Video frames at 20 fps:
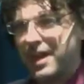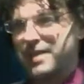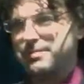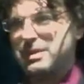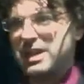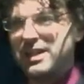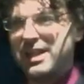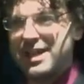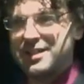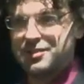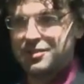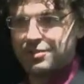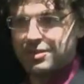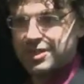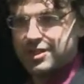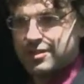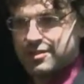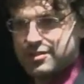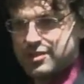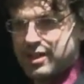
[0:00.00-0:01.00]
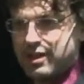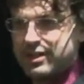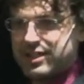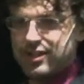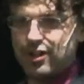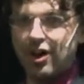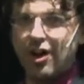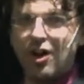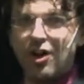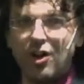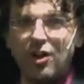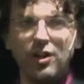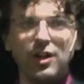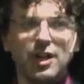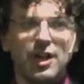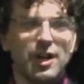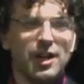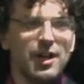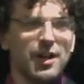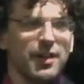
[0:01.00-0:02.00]
And my last 3 years there, I did all
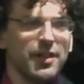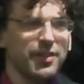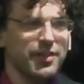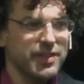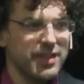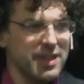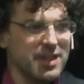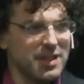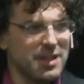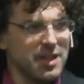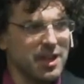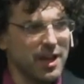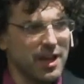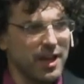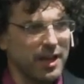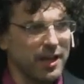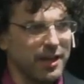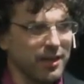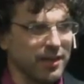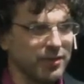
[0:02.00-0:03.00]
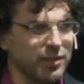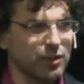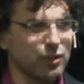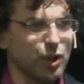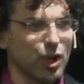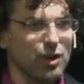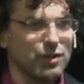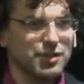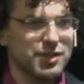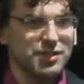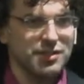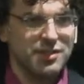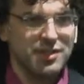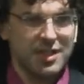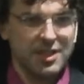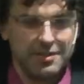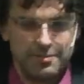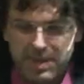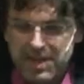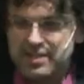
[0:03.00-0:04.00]
the largest thing.